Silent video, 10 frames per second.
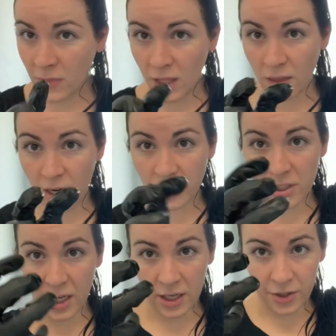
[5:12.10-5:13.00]
then I just
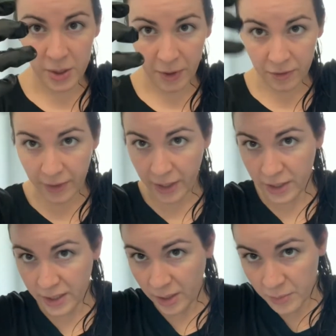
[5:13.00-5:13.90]
kind of use my
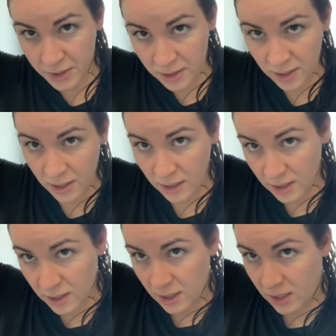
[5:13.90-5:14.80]
fingertips
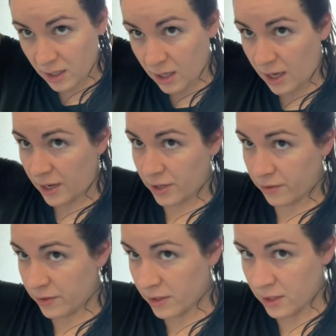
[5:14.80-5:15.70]
and kind
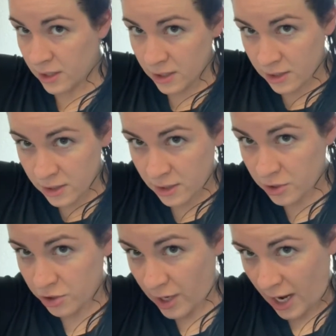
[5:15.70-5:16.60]
of
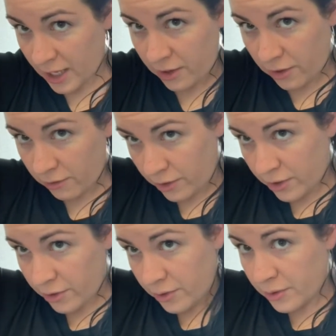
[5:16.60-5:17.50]
drag it
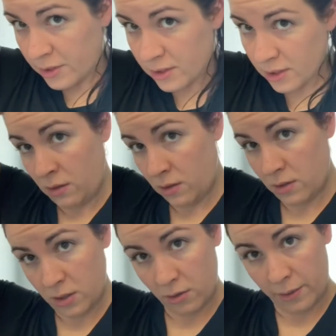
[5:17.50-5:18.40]
through.
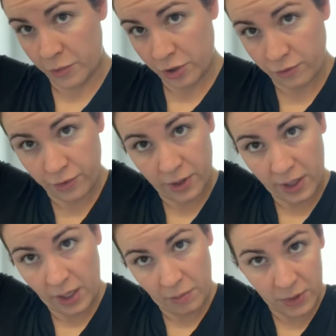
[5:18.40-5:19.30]
So I'm just
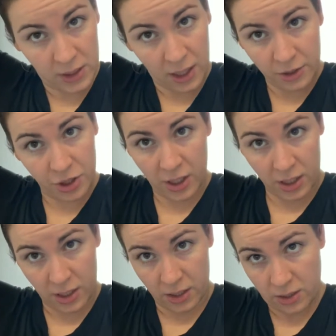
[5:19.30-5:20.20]
really massaging
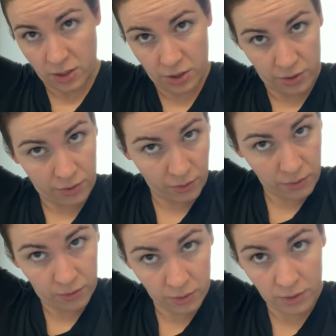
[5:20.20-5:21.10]
it into
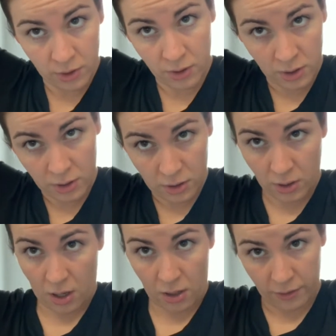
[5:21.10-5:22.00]

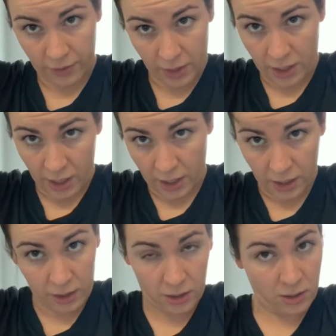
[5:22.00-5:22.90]
all of the hair.